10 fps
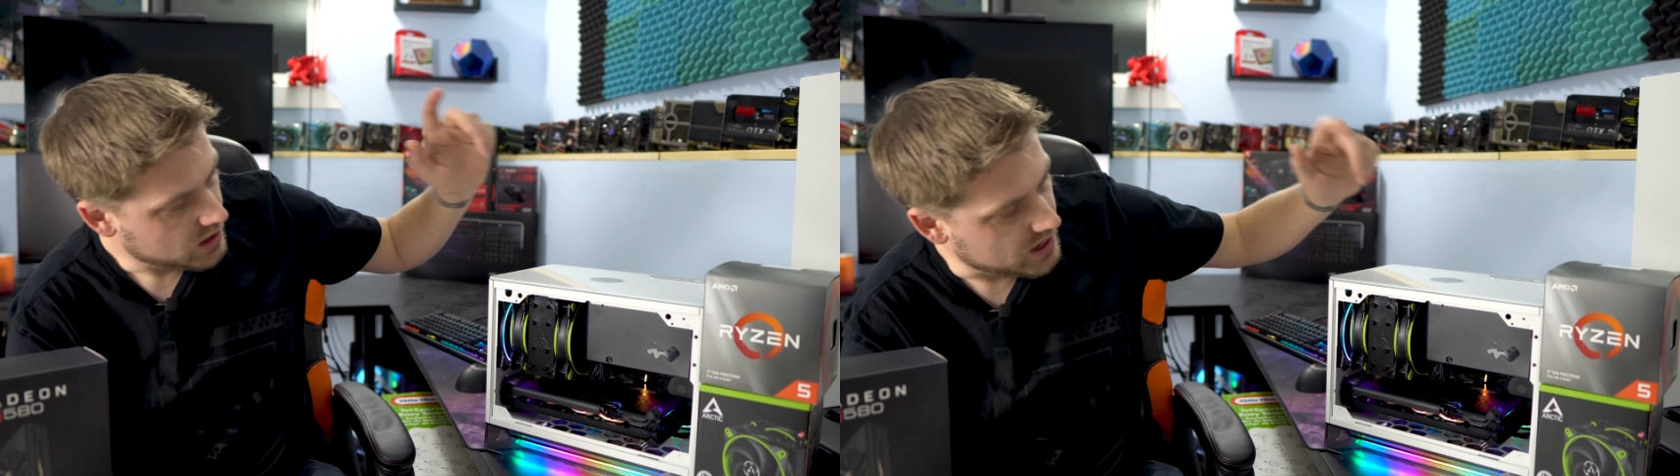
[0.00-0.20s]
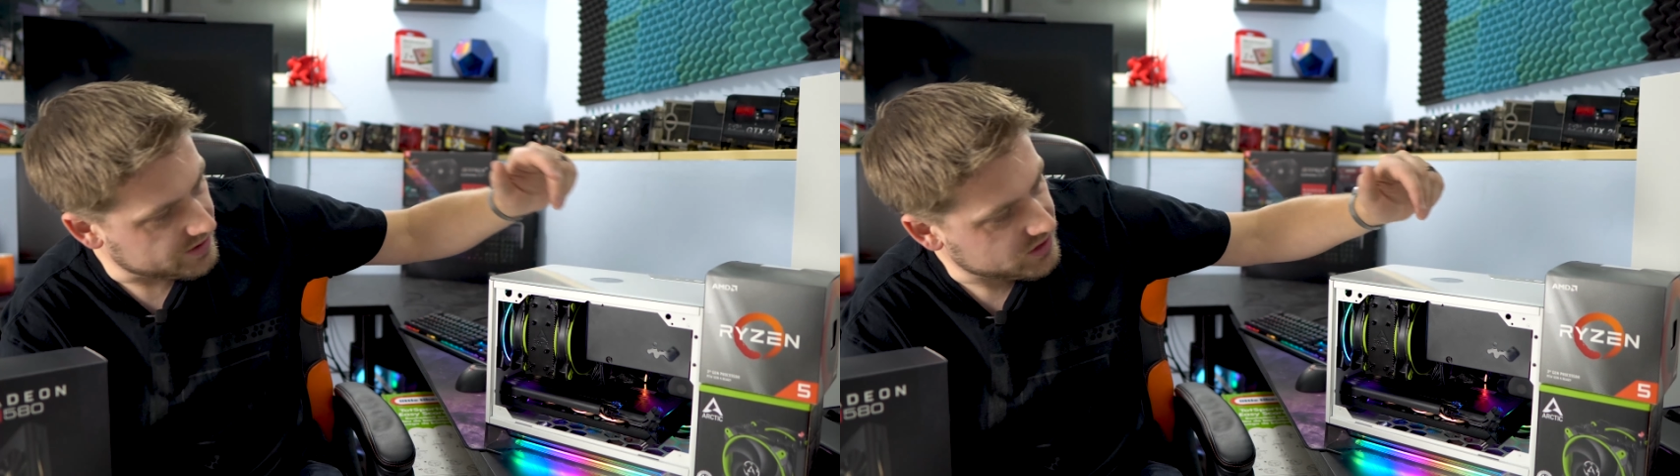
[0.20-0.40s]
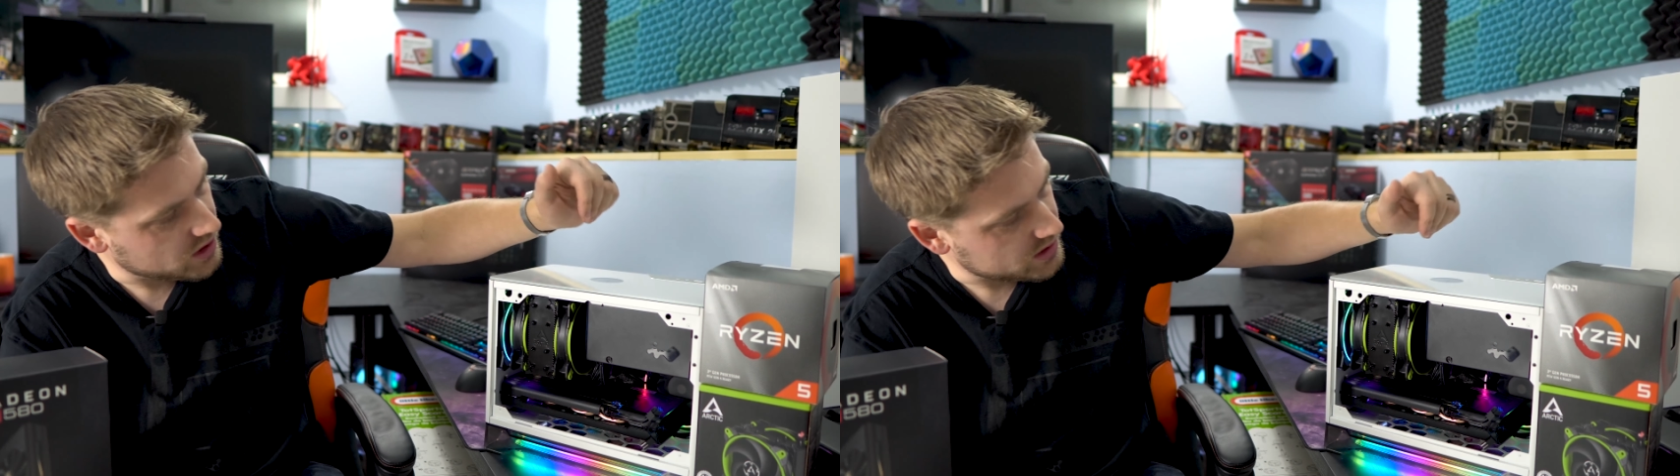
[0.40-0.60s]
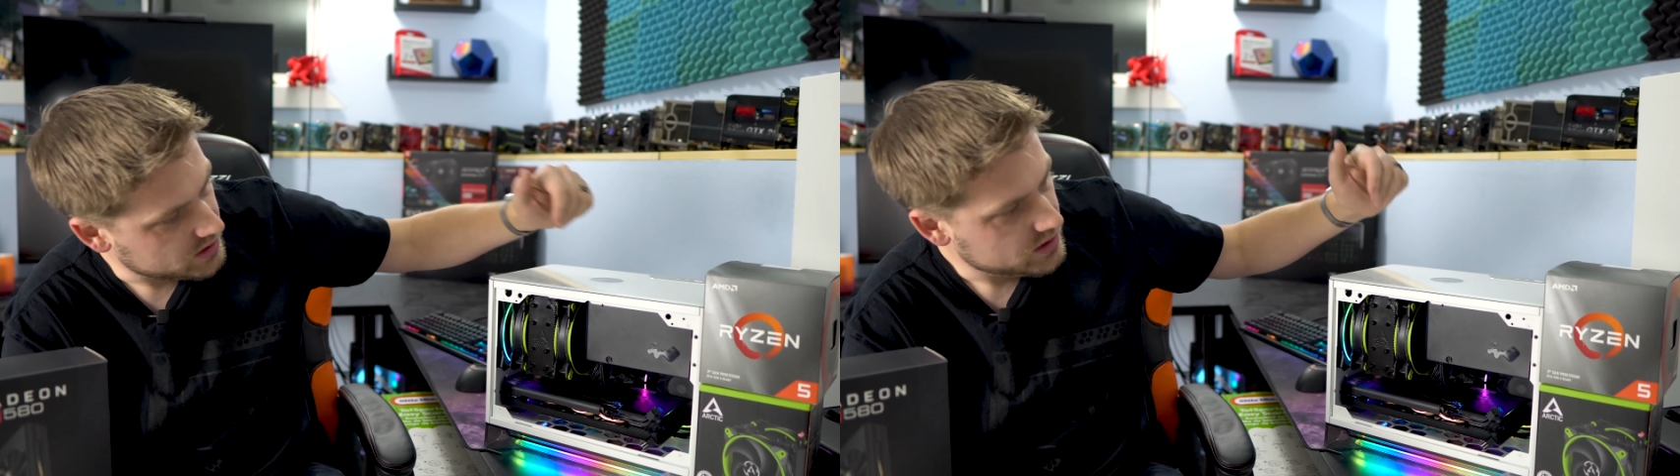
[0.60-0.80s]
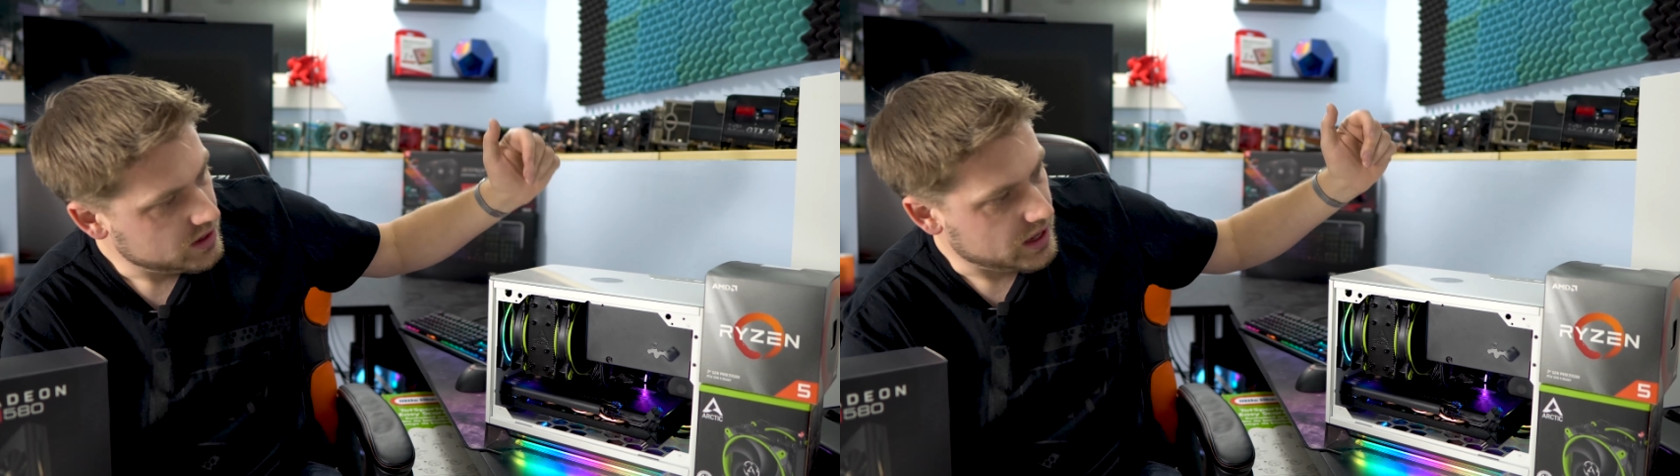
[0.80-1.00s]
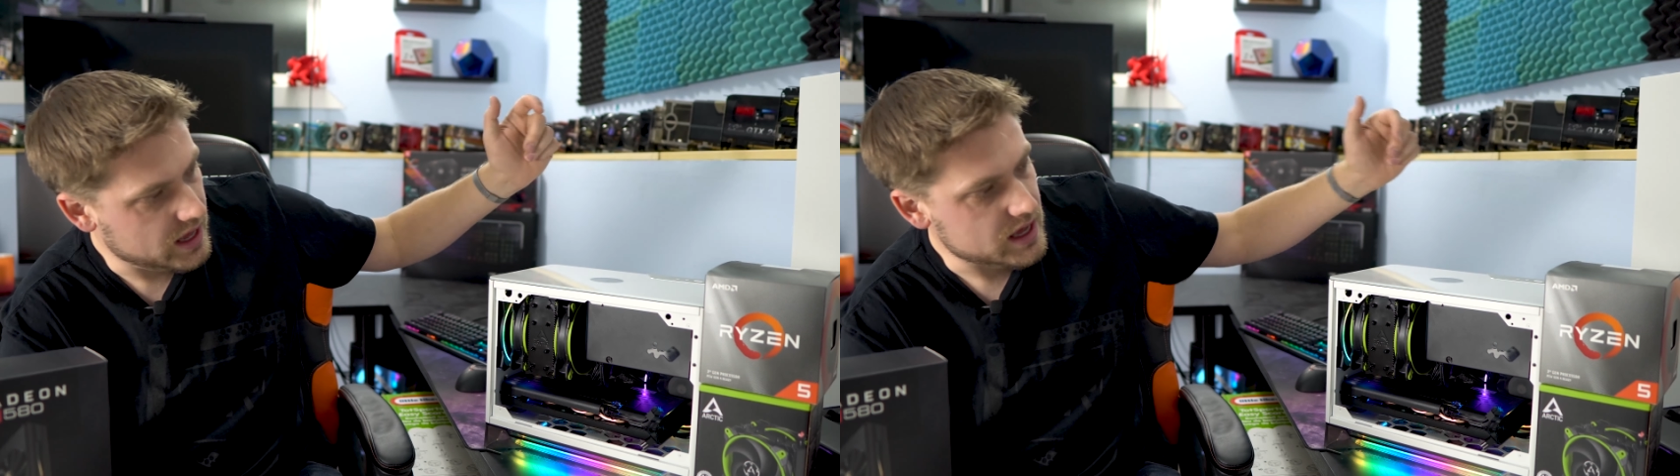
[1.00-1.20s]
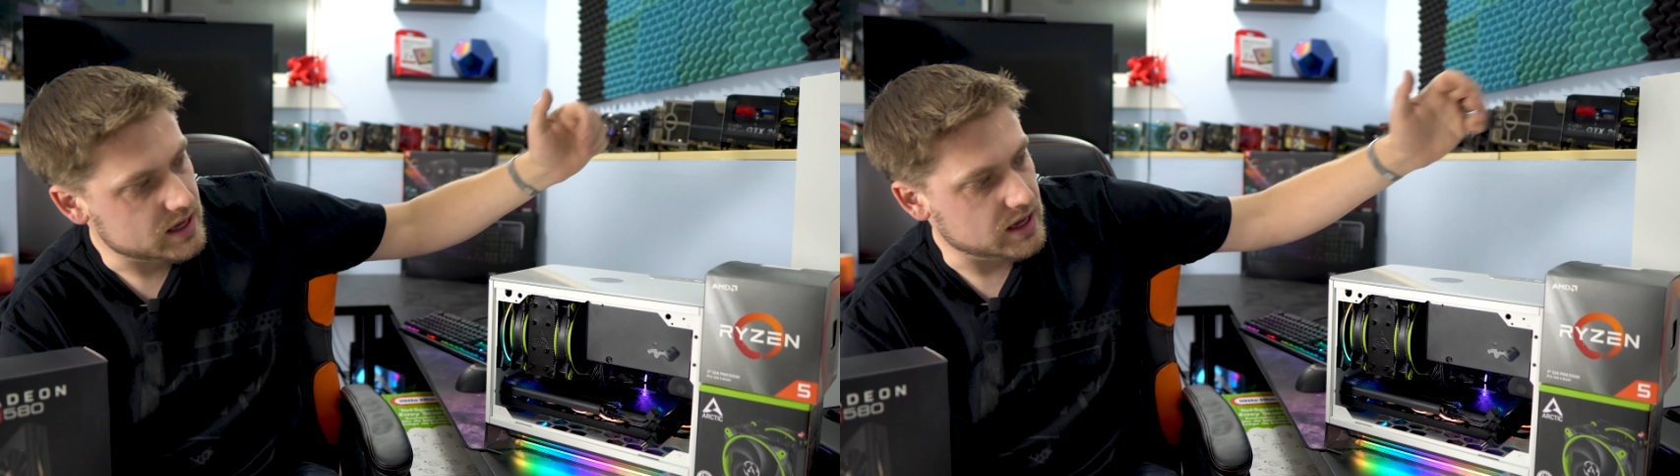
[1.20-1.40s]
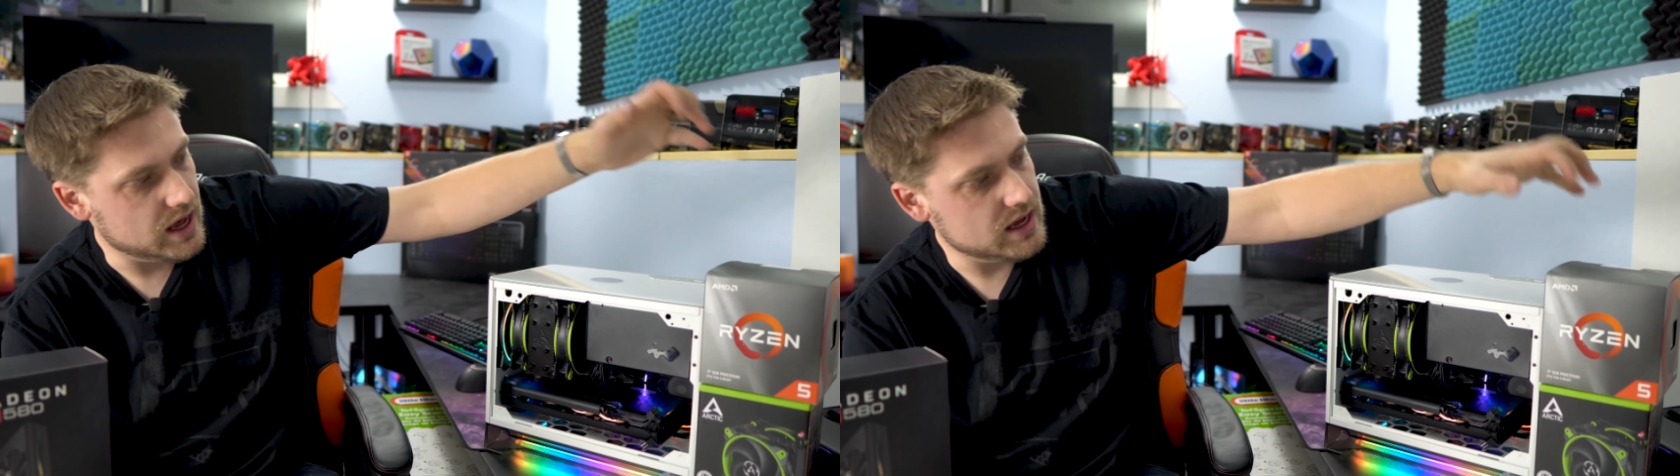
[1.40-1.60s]
I've got
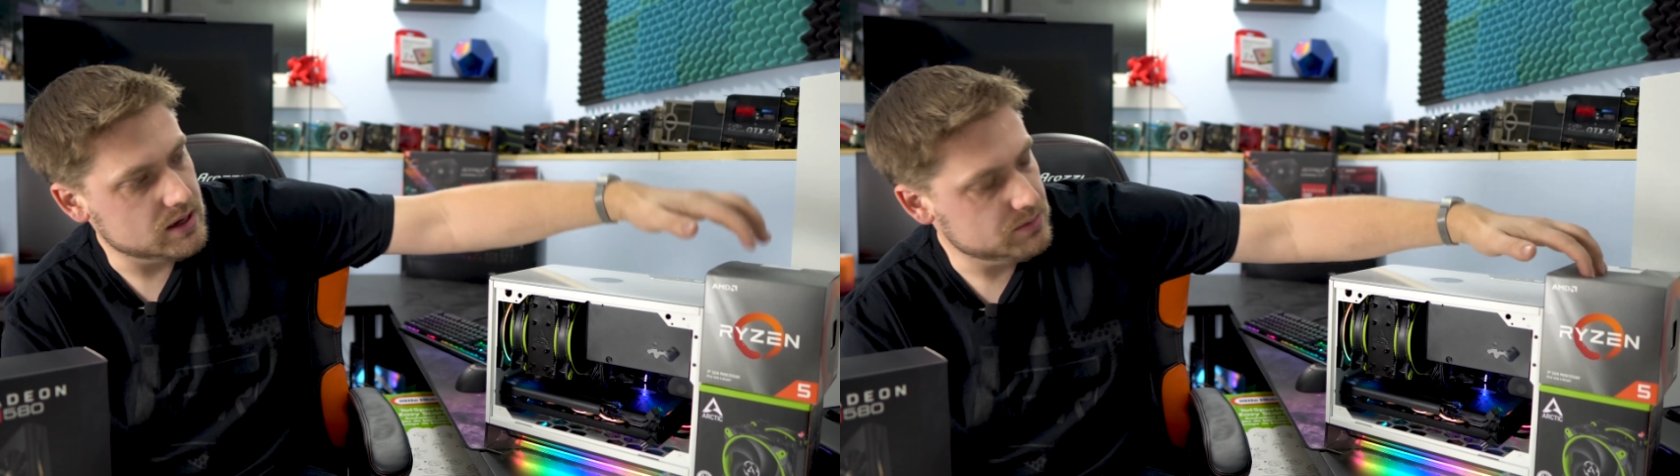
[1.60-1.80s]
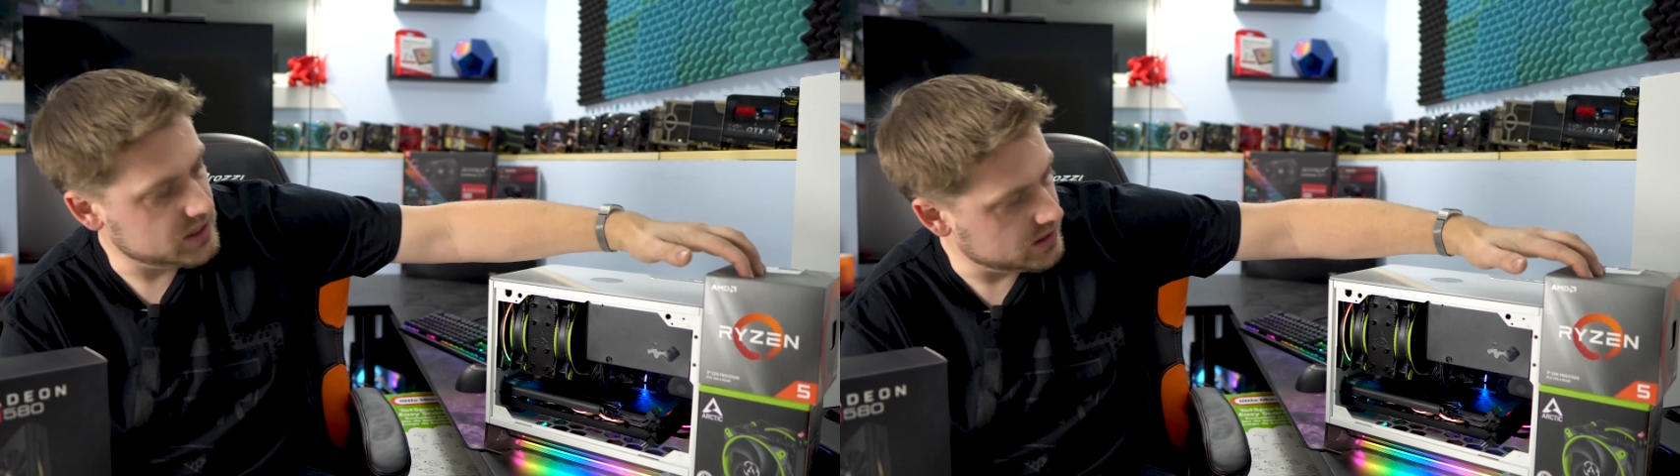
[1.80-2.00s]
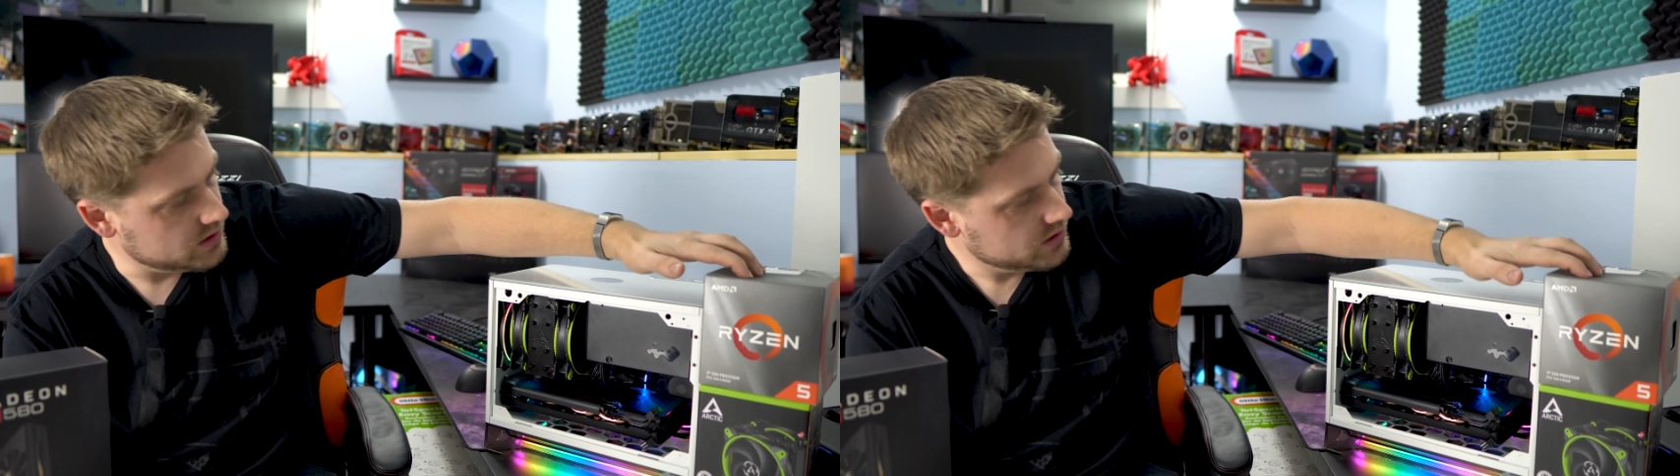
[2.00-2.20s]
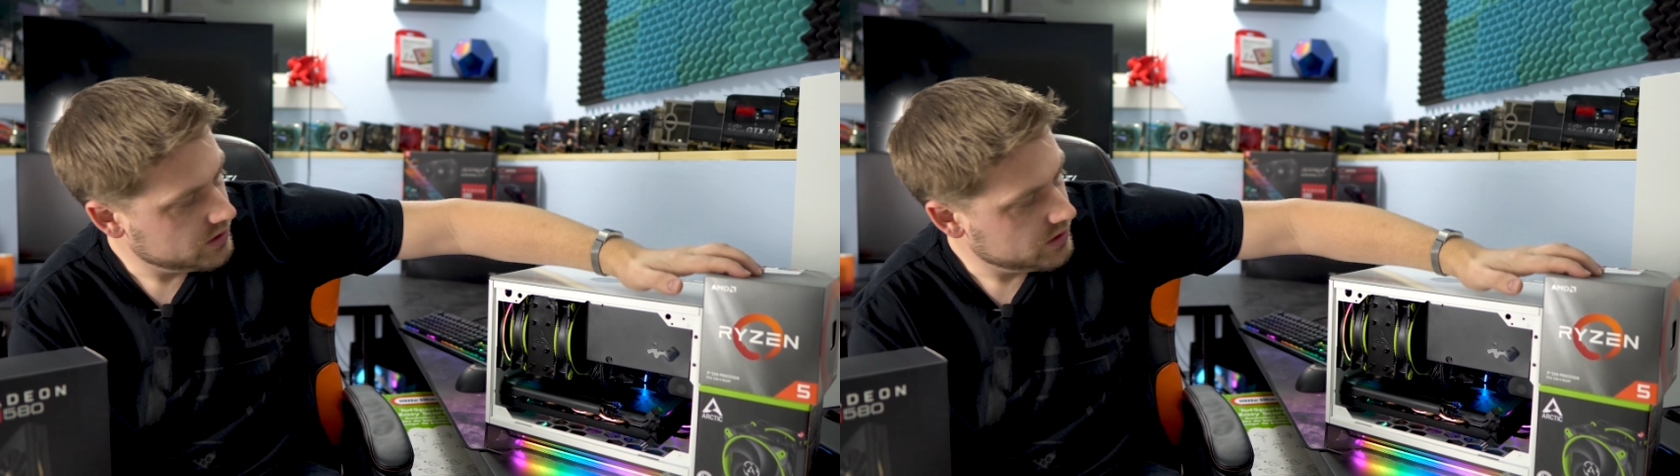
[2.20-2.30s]
a AMD